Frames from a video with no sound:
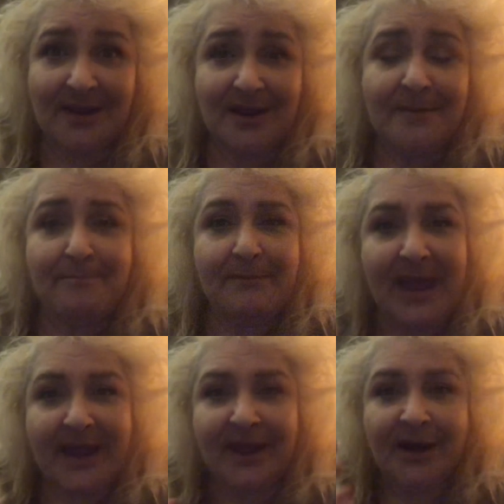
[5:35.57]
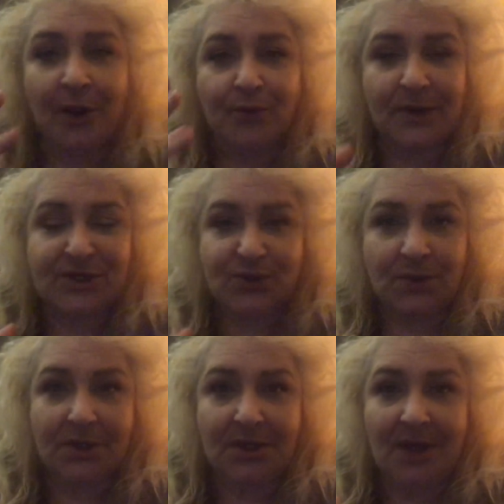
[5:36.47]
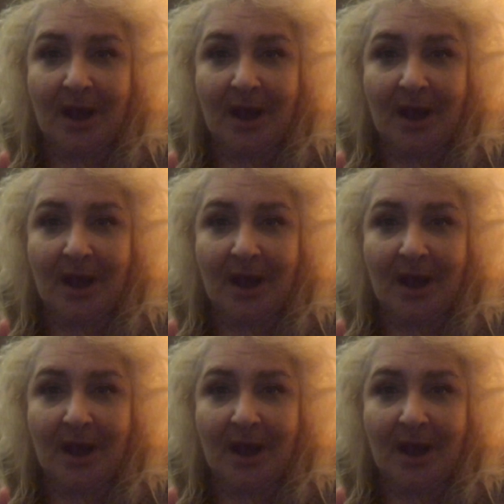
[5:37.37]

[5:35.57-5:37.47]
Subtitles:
Make it a ritual